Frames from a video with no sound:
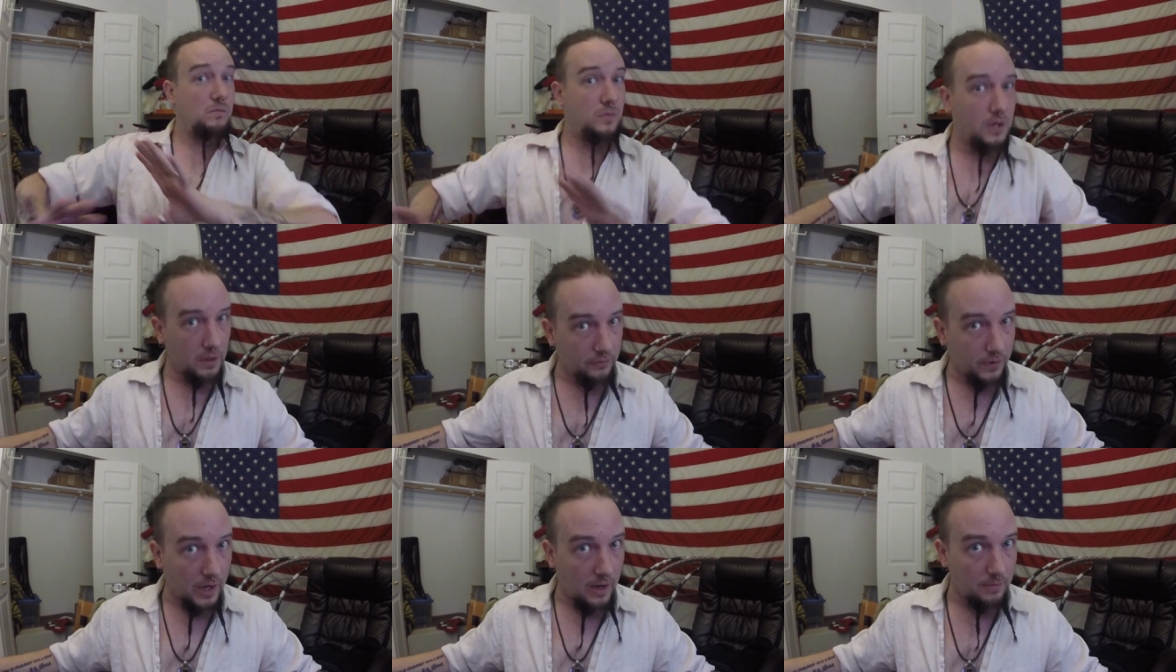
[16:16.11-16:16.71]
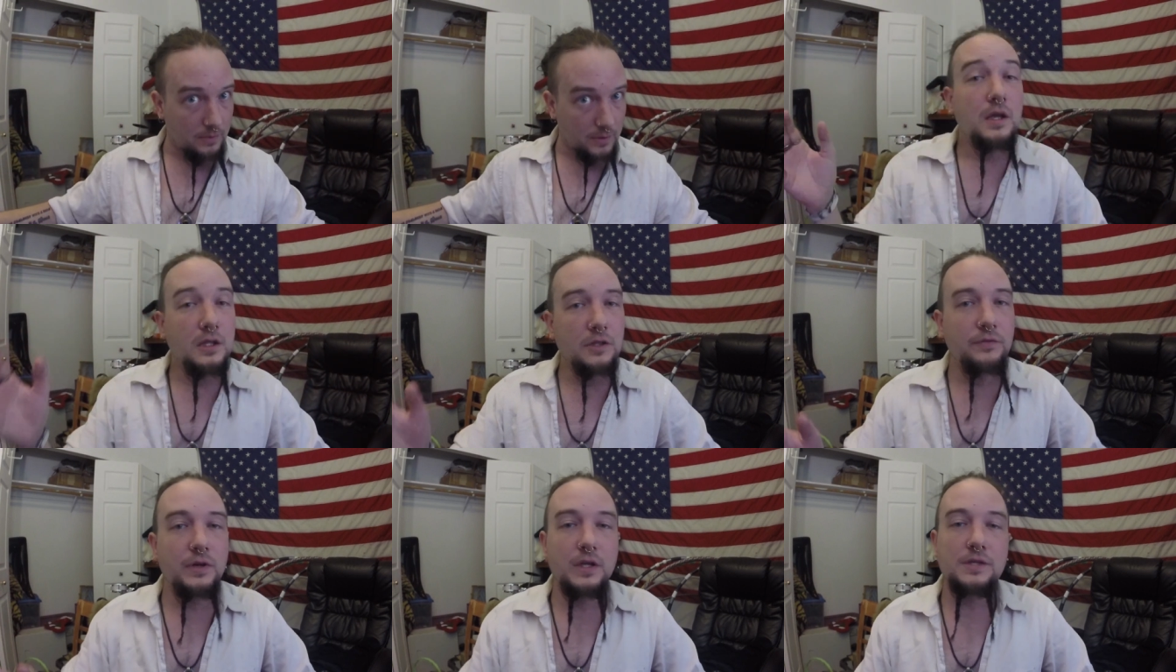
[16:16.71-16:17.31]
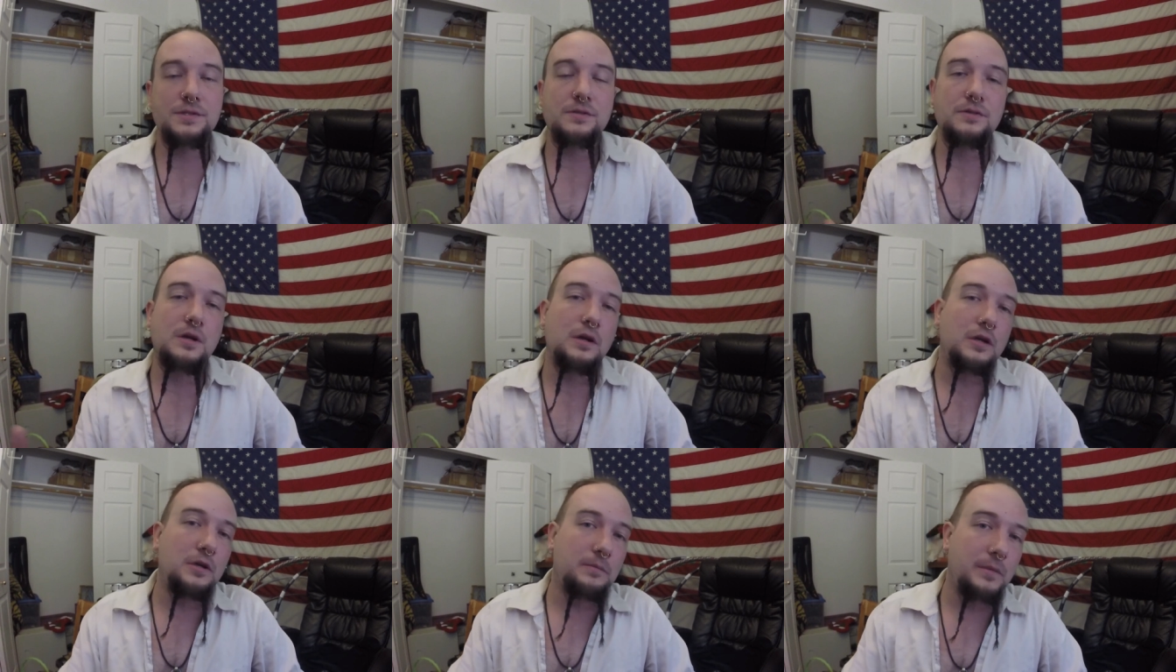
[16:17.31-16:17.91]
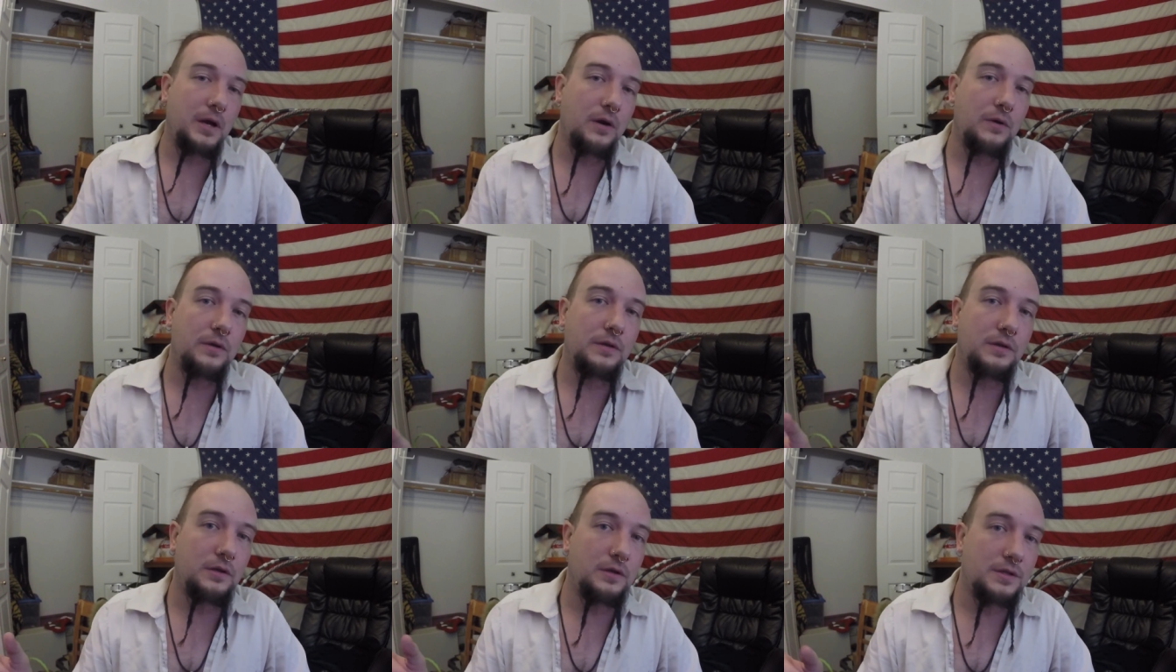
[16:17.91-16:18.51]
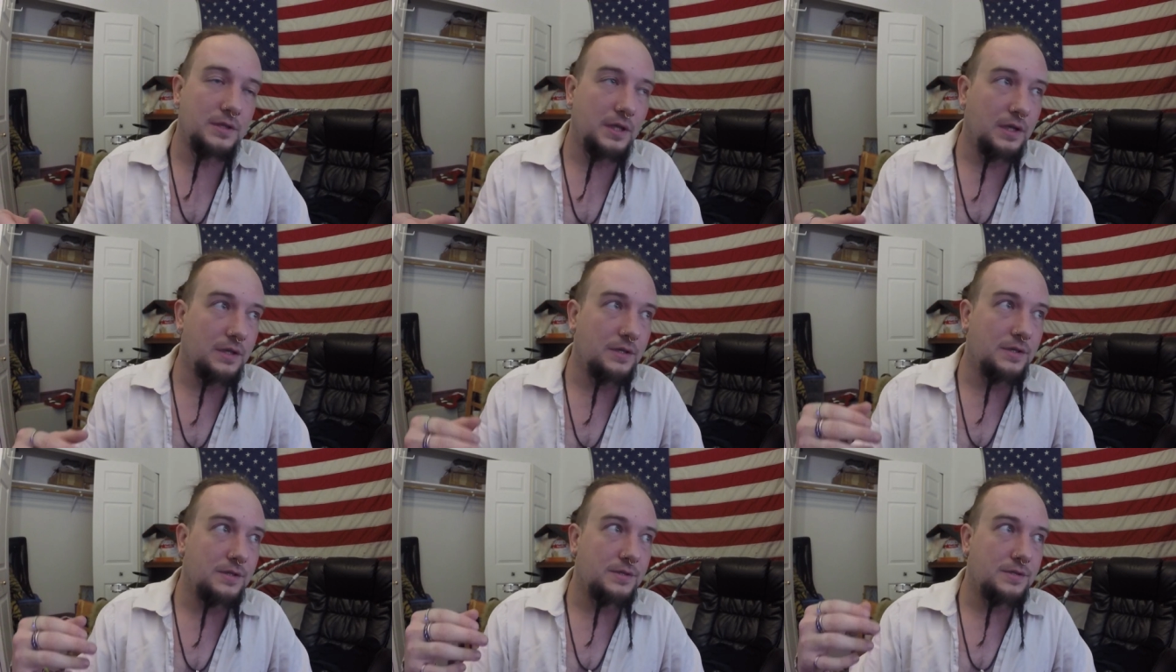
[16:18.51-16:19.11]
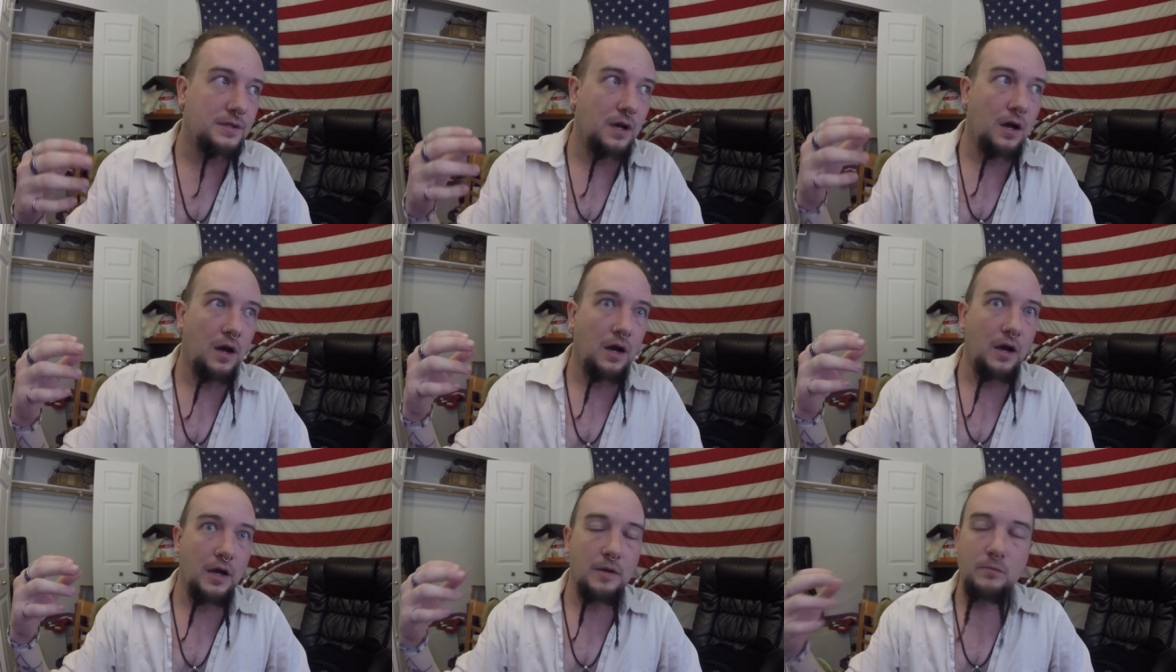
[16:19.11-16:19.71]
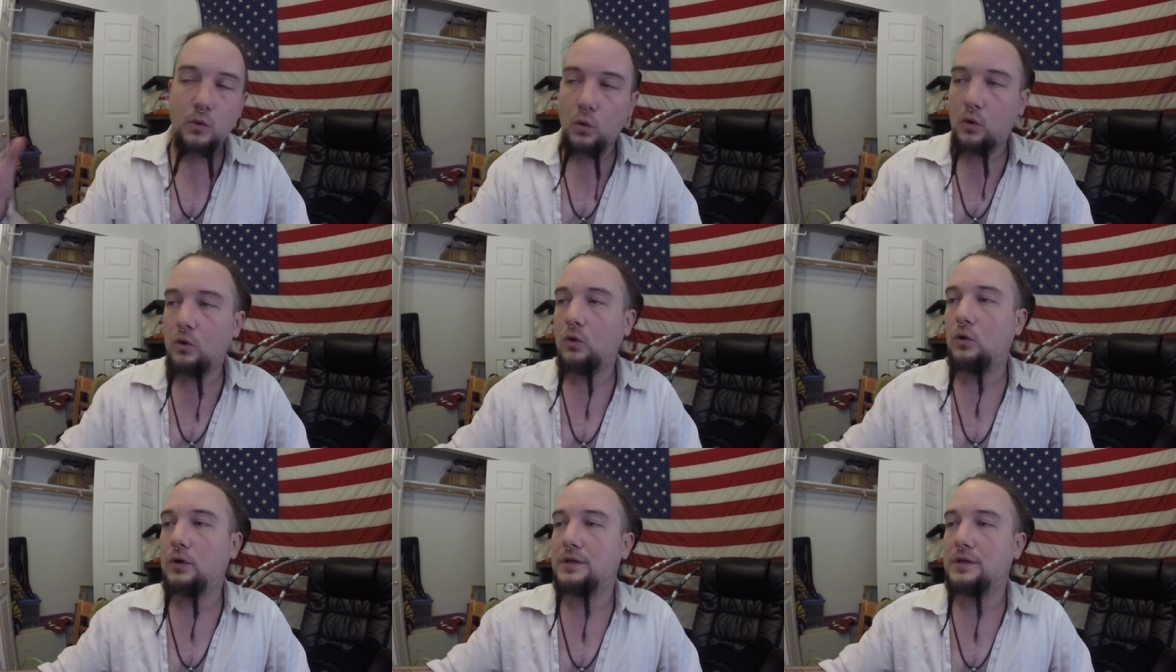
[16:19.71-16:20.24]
Never happened. In Leviticus, they're talking about it is immoral,